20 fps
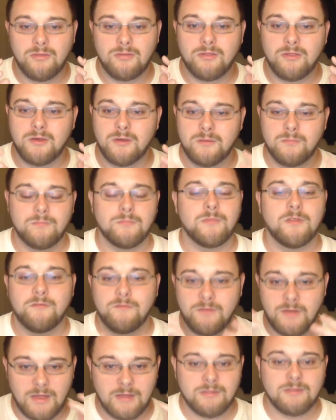The
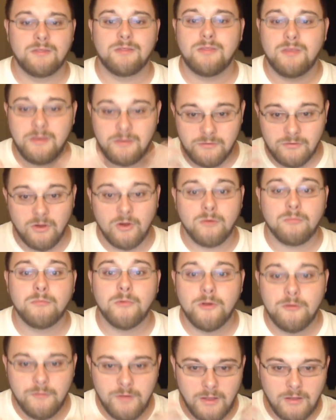fact that things are
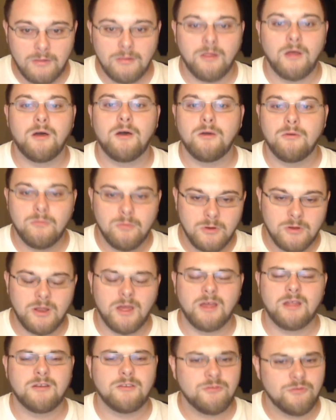moving along, we're
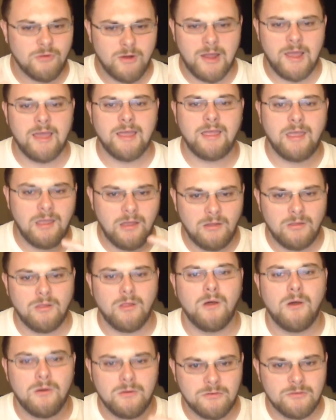not dragging
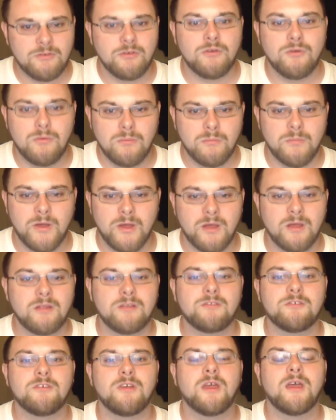along too
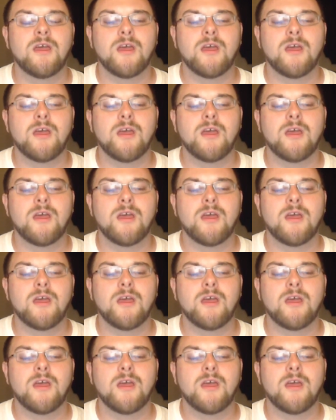much,